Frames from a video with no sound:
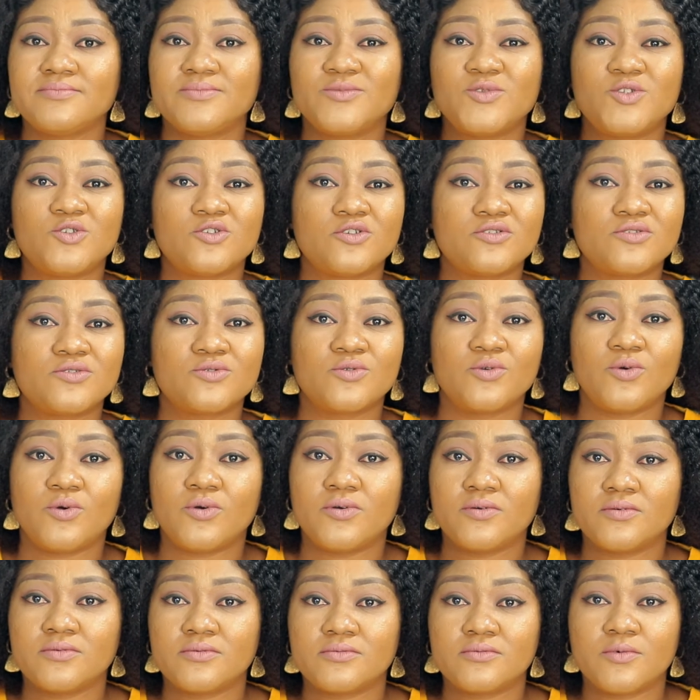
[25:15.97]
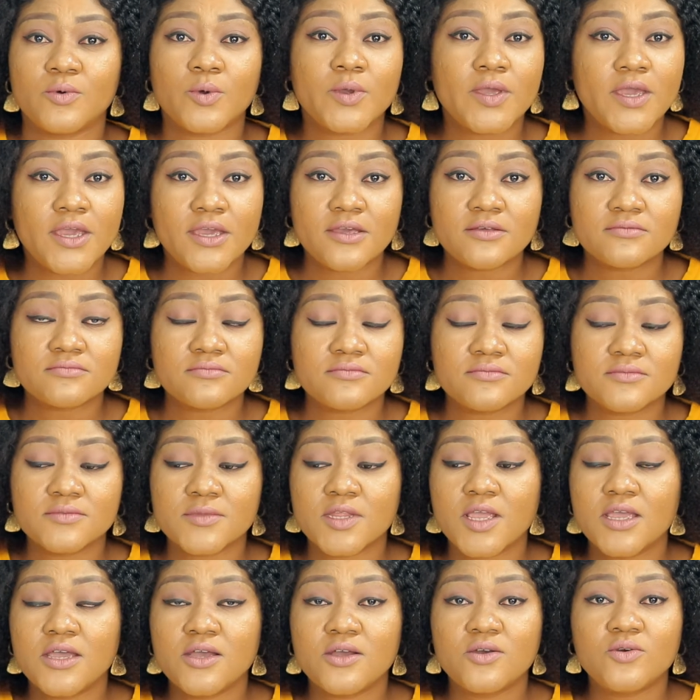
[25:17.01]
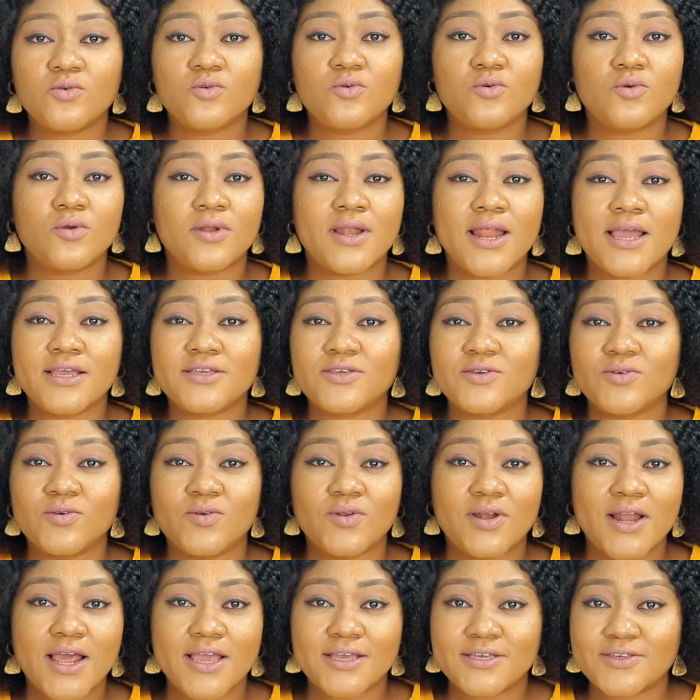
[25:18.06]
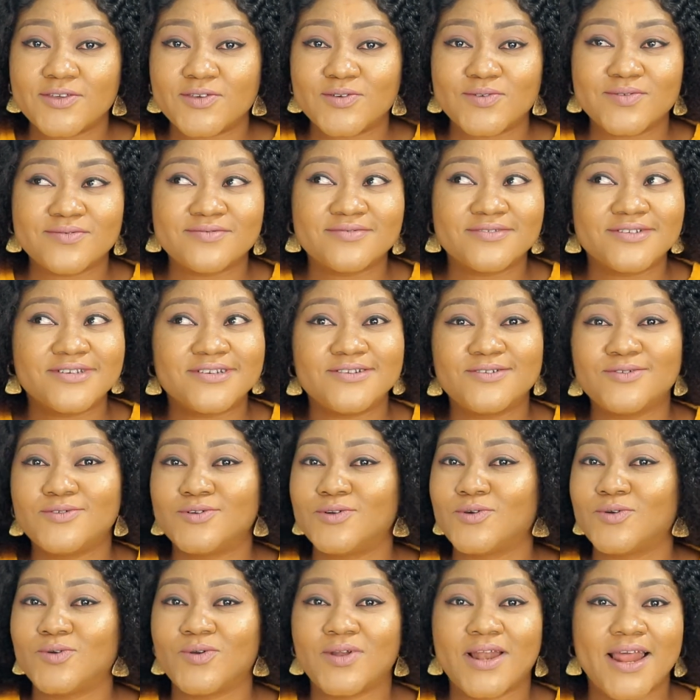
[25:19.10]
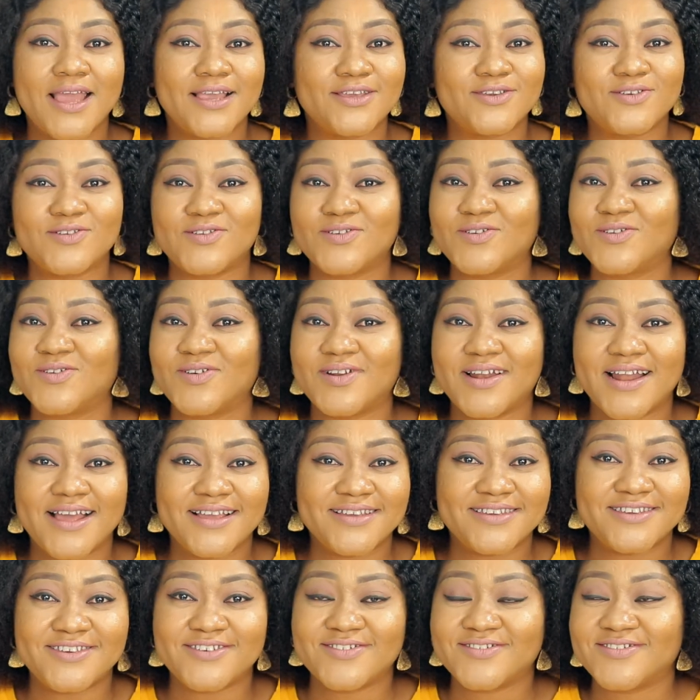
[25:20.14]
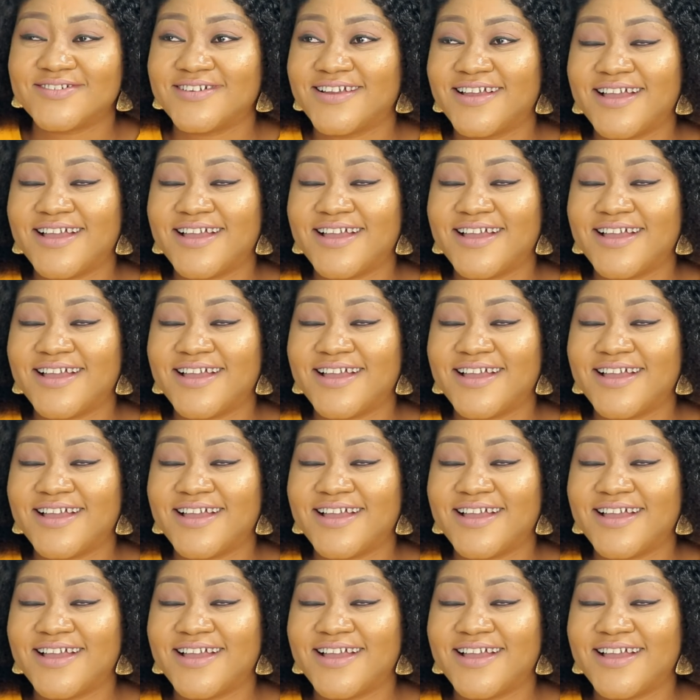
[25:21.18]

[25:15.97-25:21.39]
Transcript: just go, okay? Who go like you, go like you. Who no go like you, no go like you.